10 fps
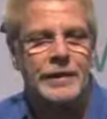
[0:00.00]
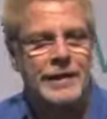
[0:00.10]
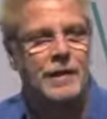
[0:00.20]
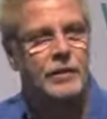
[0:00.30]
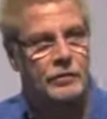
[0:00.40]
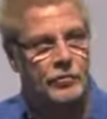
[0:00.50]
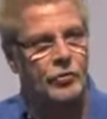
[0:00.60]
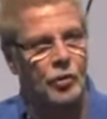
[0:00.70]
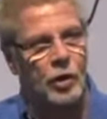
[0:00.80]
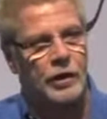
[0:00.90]
needed
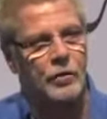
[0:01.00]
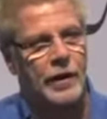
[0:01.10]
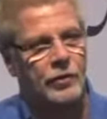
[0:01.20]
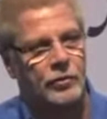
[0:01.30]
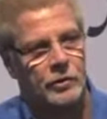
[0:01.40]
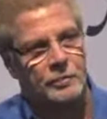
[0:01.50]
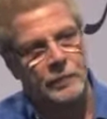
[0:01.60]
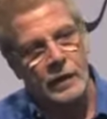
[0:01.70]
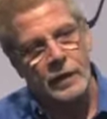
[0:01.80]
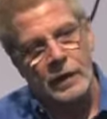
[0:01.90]
strong correction.
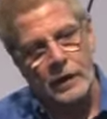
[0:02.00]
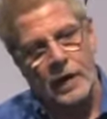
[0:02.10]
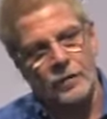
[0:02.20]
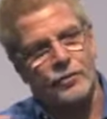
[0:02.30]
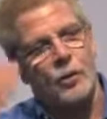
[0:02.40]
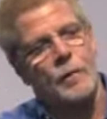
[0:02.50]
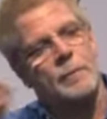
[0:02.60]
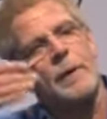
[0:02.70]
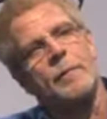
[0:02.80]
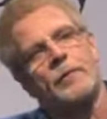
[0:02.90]
So when
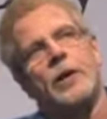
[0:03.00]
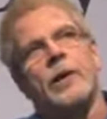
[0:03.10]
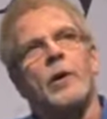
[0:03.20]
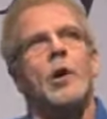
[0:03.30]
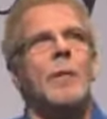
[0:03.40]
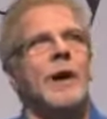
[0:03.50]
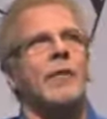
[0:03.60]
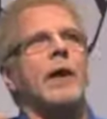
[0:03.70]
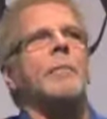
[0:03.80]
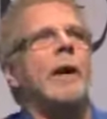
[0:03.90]
people tell you, oh, my
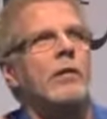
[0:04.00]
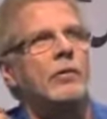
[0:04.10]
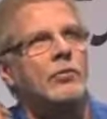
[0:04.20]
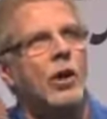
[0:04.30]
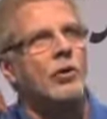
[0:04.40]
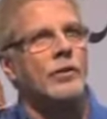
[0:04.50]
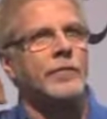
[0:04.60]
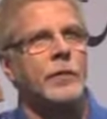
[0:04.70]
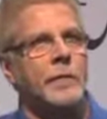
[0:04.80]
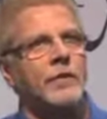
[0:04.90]
grandparents' dogs
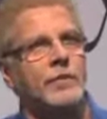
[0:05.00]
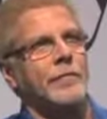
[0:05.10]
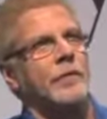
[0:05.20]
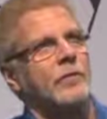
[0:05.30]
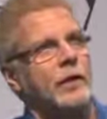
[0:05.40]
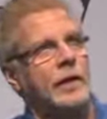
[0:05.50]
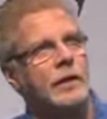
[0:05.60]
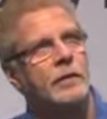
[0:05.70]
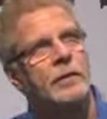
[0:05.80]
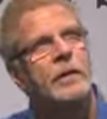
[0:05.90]
lived to be 17,